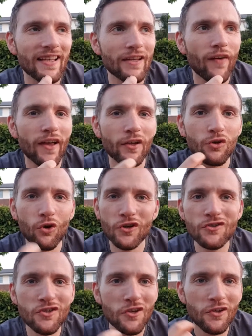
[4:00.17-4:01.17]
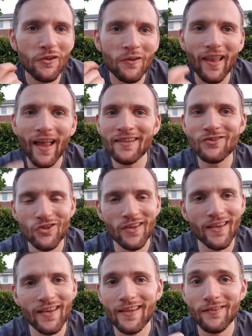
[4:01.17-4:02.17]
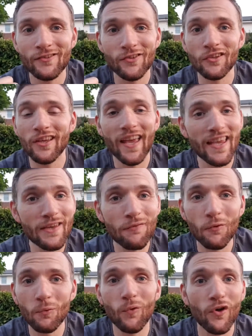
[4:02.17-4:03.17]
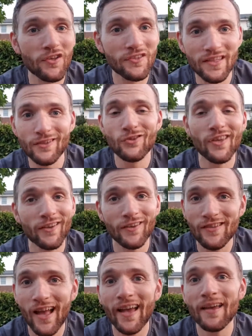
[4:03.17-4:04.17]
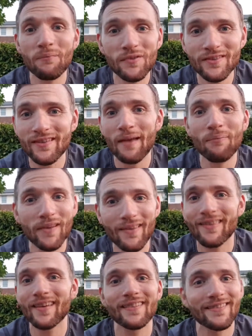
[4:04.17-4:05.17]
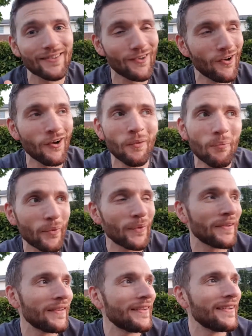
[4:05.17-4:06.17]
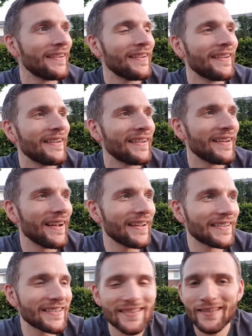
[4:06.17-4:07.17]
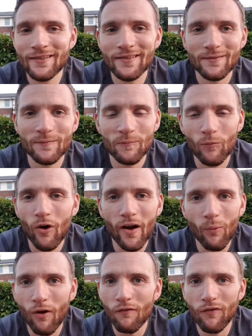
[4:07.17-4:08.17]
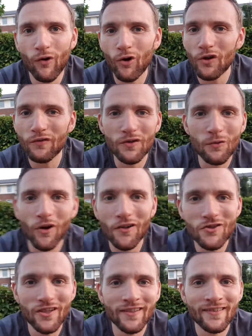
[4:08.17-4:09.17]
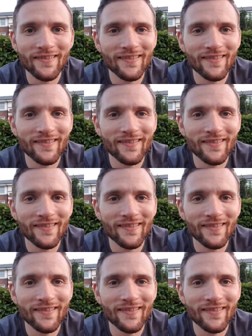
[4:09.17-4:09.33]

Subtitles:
if I annoyed you last year, it's going to get even worse this year because I am stepping things up. And this is what I want for all of you watching.